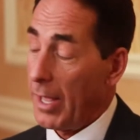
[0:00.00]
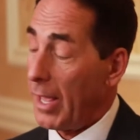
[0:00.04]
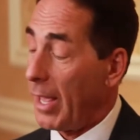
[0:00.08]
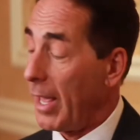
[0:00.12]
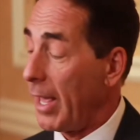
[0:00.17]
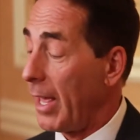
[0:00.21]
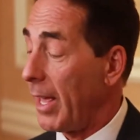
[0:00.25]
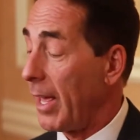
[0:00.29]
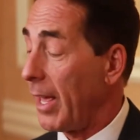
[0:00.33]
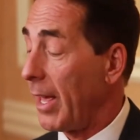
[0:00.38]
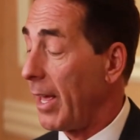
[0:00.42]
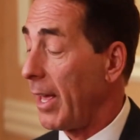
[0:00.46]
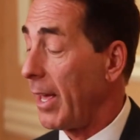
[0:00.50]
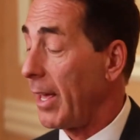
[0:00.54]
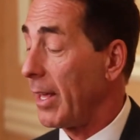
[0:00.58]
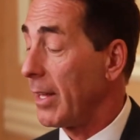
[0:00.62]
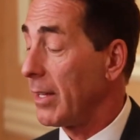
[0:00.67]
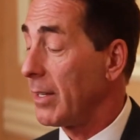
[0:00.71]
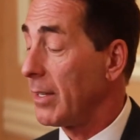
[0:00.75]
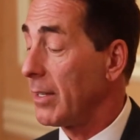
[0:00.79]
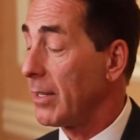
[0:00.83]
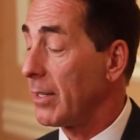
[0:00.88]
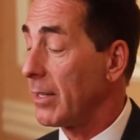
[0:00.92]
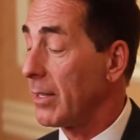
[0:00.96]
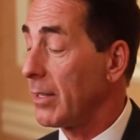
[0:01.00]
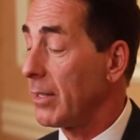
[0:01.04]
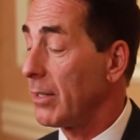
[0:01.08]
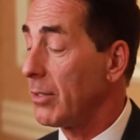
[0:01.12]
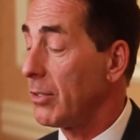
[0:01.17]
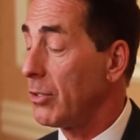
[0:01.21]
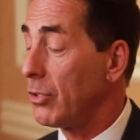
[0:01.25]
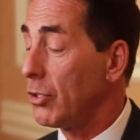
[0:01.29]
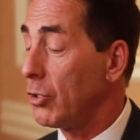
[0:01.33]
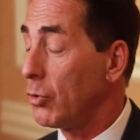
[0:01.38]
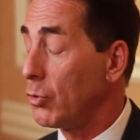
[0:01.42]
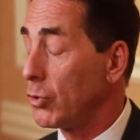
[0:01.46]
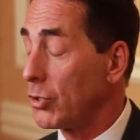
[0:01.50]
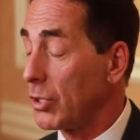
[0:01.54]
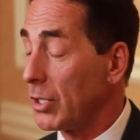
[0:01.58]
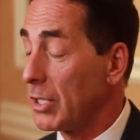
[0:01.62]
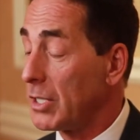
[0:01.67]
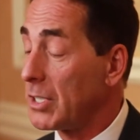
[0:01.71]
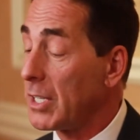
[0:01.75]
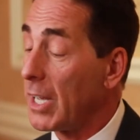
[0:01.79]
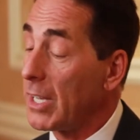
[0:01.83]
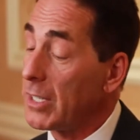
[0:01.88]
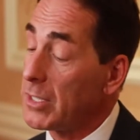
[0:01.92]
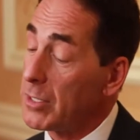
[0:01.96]
and
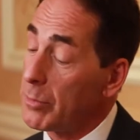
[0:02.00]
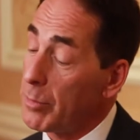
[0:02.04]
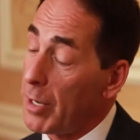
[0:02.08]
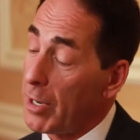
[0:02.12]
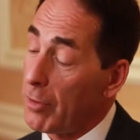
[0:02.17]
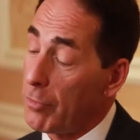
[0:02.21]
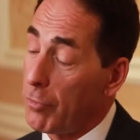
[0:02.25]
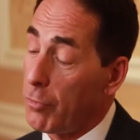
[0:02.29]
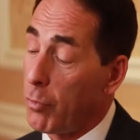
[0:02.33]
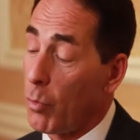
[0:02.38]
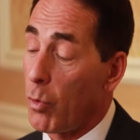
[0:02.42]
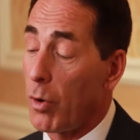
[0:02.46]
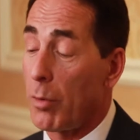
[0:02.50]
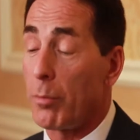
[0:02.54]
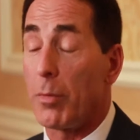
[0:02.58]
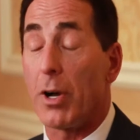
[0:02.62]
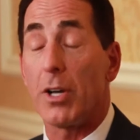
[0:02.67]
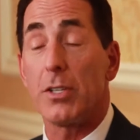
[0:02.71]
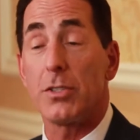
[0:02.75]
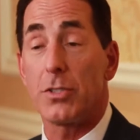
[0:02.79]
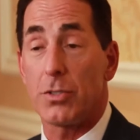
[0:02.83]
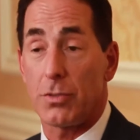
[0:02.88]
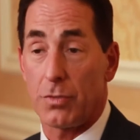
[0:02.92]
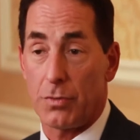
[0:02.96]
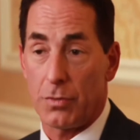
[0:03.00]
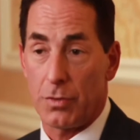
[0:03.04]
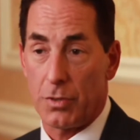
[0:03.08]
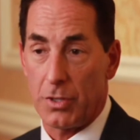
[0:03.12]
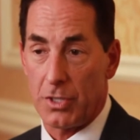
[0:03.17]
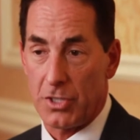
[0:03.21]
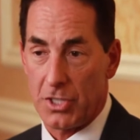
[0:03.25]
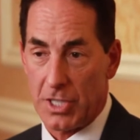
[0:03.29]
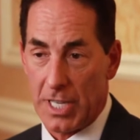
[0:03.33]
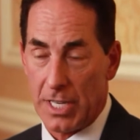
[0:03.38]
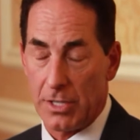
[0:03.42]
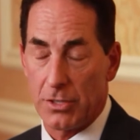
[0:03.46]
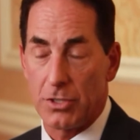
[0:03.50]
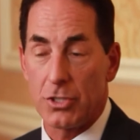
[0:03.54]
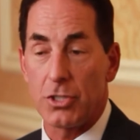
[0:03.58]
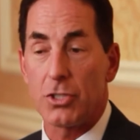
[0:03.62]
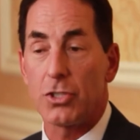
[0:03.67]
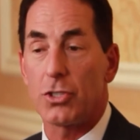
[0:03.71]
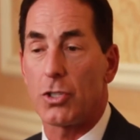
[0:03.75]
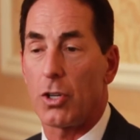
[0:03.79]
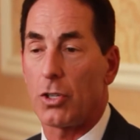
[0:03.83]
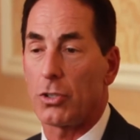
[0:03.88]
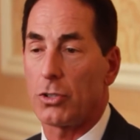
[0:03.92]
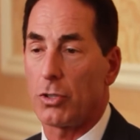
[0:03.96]
usually takes about 4 months for the cells
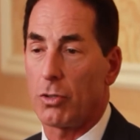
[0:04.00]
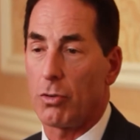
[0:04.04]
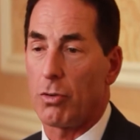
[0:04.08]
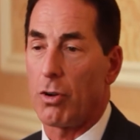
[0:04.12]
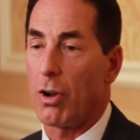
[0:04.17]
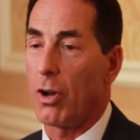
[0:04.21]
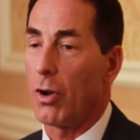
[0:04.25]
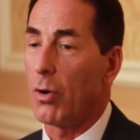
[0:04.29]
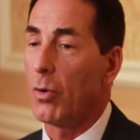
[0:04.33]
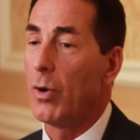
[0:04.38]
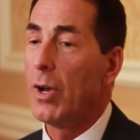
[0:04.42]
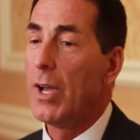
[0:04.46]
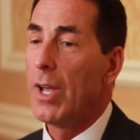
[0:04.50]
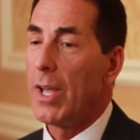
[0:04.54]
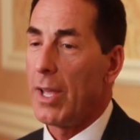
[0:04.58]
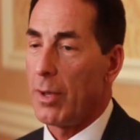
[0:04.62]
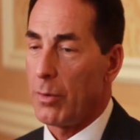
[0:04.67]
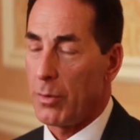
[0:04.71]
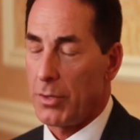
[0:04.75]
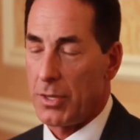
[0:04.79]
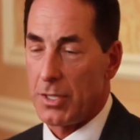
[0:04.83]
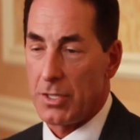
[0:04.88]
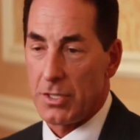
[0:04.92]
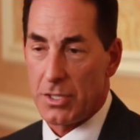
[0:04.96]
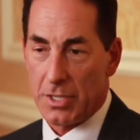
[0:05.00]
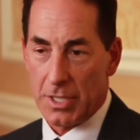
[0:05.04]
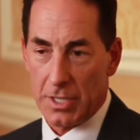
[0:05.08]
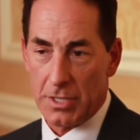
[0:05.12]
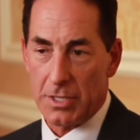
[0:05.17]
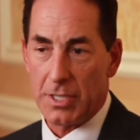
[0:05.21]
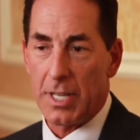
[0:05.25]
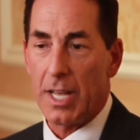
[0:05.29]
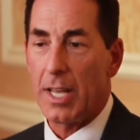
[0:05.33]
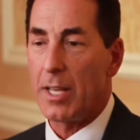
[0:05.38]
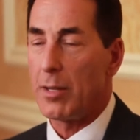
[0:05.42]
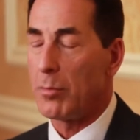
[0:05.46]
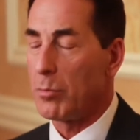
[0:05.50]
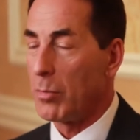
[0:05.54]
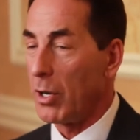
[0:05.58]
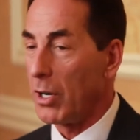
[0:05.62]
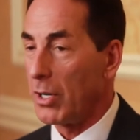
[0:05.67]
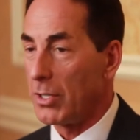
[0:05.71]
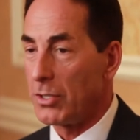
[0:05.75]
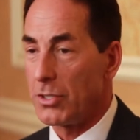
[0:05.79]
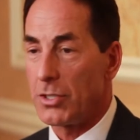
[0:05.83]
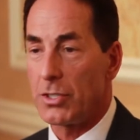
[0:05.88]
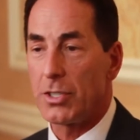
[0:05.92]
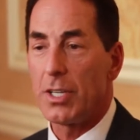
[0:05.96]
to start to grow, and within 6 to 8
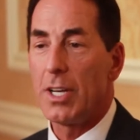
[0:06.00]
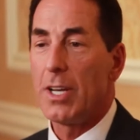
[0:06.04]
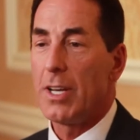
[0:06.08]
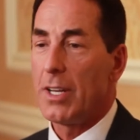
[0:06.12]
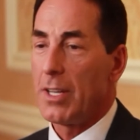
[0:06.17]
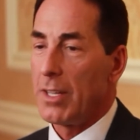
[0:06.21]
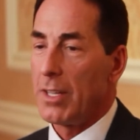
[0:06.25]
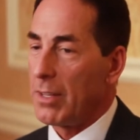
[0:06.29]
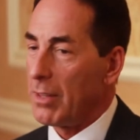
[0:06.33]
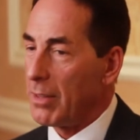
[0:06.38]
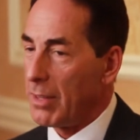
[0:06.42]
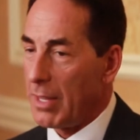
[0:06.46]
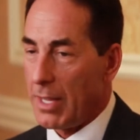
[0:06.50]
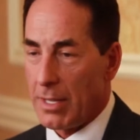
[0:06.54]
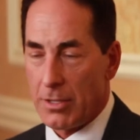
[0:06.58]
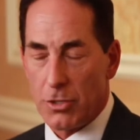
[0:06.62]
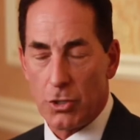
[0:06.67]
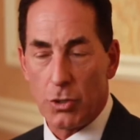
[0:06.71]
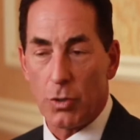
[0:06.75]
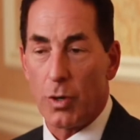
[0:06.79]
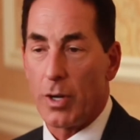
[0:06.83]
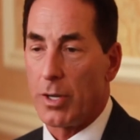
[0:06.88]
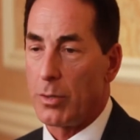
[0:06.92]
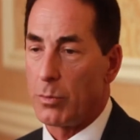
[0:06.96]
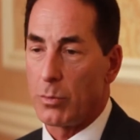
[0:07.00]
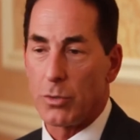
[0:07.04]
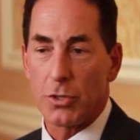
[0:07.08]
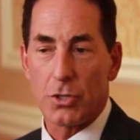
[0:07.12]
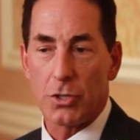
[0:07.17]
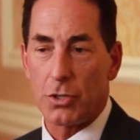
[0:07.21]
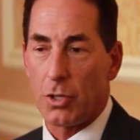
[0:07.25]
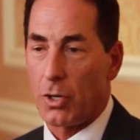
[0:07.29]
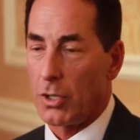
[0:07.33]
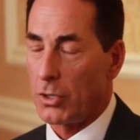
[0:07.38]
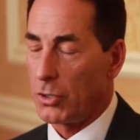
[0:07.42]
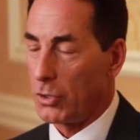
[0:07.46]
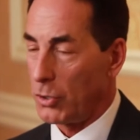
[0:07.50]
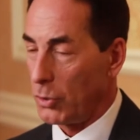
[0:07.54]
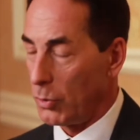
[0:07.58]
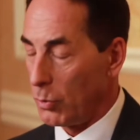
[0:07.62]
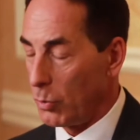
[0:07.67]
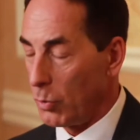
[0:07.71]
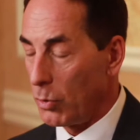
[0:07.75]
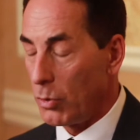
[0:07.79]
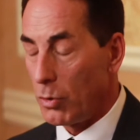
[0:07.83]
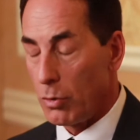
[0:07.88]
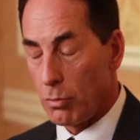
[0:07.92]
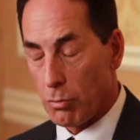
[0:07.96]
months that joint will start
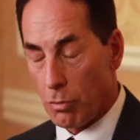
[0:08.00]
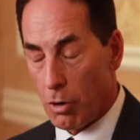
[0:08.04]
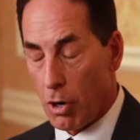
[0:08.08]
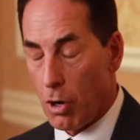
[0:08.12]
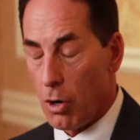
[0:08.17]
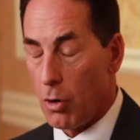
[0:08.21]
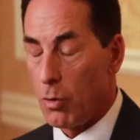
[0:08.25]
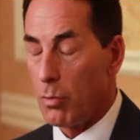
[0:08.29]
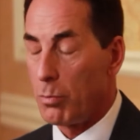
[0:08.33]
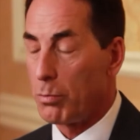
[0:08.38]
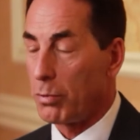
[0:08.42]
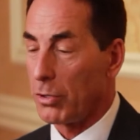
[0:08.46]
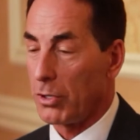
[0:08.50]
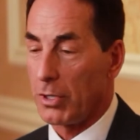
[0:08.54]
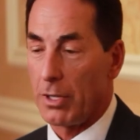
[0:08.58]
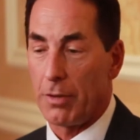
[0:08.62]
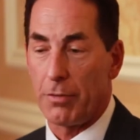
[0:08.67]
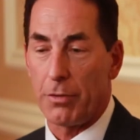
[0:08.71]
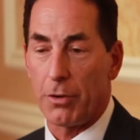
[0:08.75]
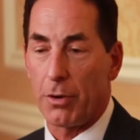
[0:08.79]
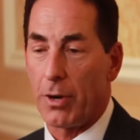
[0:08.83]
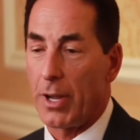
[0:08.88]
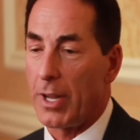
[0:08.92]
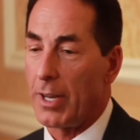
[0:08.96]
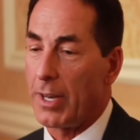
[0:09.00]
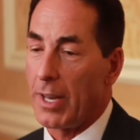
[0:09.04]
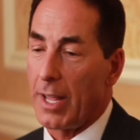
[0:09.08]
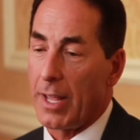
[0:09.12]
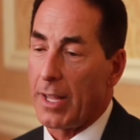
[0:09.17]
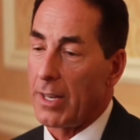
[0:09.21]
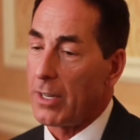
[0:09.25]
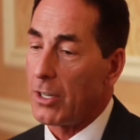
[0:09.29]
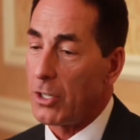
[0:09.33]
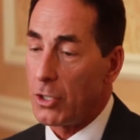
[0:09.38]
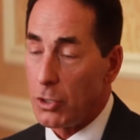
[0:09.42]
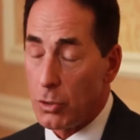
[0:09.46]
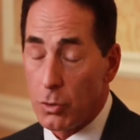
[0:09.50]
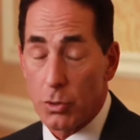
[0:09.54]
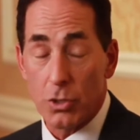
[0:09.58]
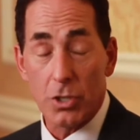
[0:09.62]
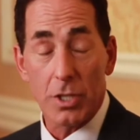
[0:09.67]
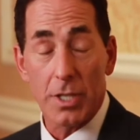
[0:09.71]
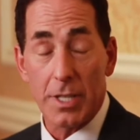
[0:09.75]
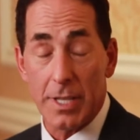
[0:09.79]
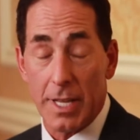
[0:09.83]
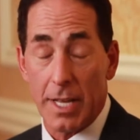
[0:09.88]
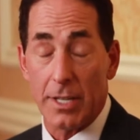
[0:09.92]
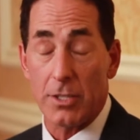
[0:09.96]
to grow, proliferate, and
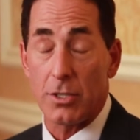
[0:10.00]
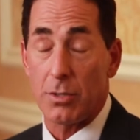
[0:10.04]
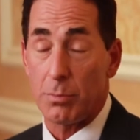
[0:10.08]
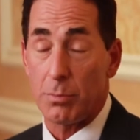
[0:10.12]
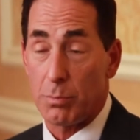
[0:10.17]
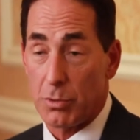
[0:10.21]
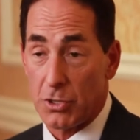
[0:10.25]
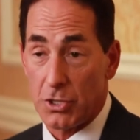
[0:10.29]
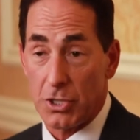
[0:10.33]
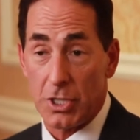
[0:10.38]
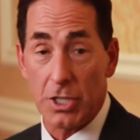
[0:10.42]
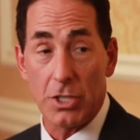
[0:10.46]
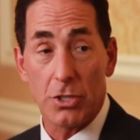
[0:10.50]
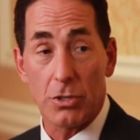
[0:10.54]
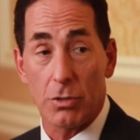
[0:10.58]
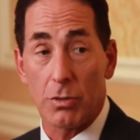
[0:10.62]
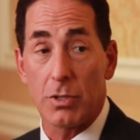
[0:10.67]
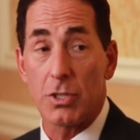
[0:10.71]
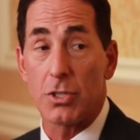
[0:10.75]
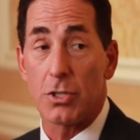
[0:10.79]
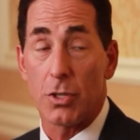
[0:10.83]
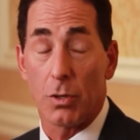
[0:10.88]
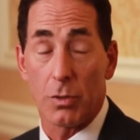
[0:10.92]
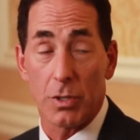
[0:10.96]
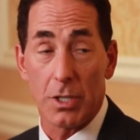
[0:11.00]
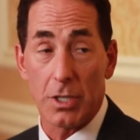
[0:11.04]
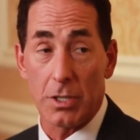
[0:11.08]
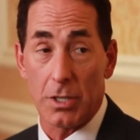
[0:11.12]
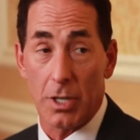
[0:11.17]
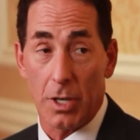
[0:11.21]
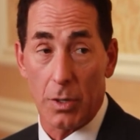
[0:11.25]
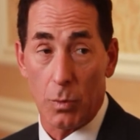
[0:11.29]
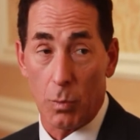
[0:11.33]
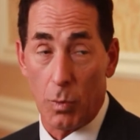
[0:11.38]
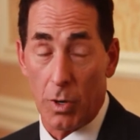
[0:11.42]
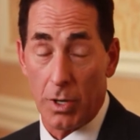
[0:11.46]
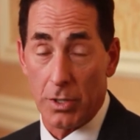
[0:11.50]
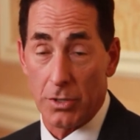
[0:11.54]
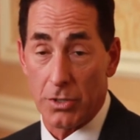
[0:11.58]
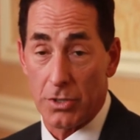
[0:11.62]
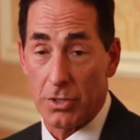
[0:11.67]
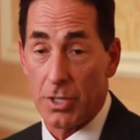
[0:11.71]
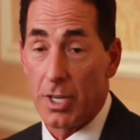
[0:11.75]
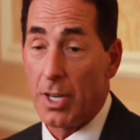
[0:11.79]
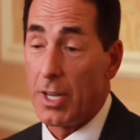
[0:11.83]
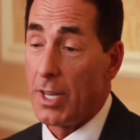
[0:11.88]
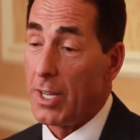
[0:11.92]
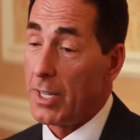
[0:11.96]
usually that procedure is only done
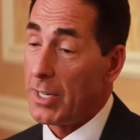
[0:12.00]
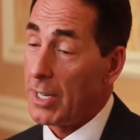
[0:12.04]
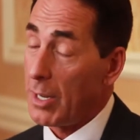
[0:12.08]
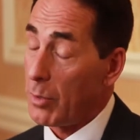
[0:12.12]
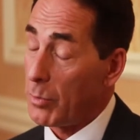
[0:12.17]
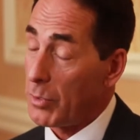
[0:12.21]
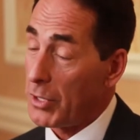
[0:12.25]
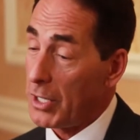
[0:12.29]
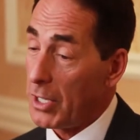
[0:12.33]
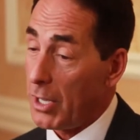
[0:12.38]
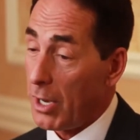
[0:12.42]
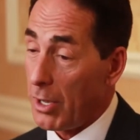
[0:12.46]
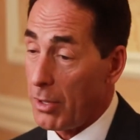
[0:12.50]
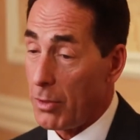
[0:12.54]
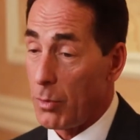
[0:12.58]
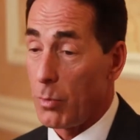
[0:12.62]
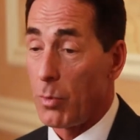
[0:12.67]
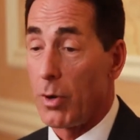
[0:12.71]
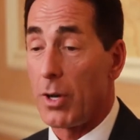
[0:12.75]
once. Now with the other